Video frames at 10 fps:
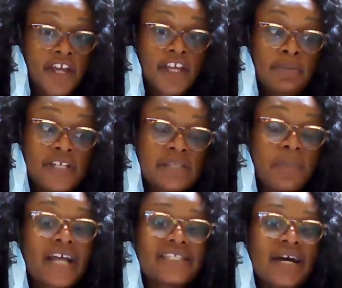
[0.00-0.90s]
You'd be
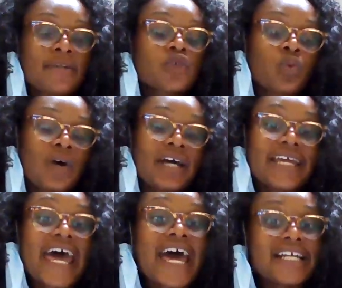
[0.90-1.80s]
surprised how much one
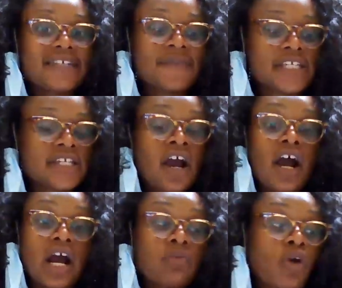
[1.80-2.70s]
activist
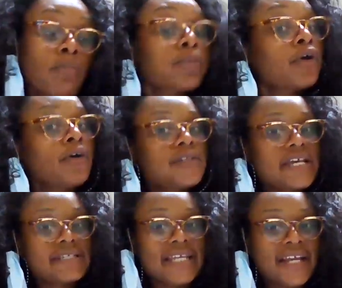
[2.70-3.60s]
or one
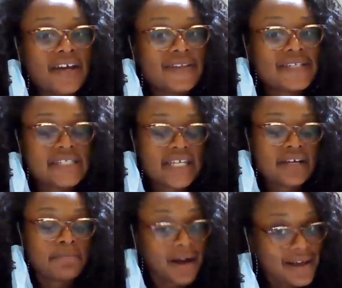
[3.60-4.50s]
protest here in the city
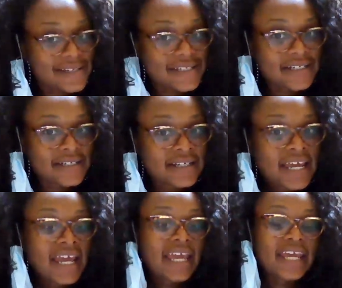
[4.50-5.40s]
of Boston
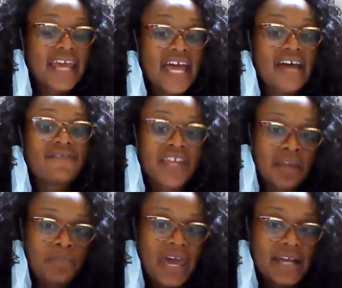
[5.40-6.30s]
can have
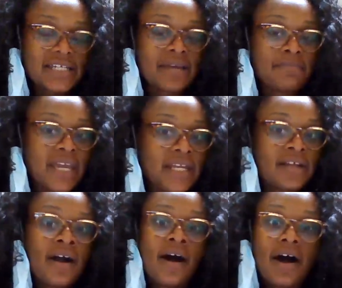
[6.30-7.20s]
impact and
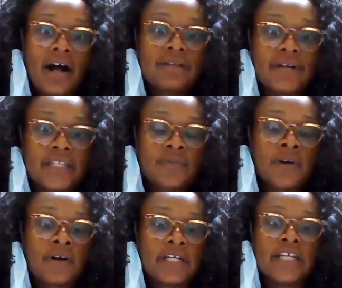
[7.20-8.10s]
meaning all around the
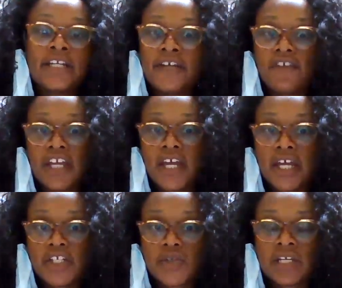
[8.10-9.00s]
world in a different
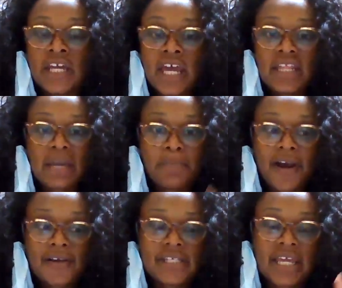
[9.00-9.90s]
country. A
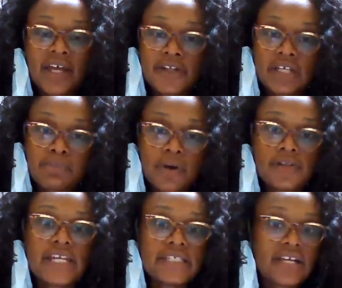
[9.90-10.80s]
person can go to a
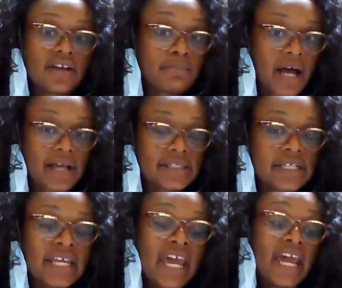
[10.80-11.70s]
protest here in Boston,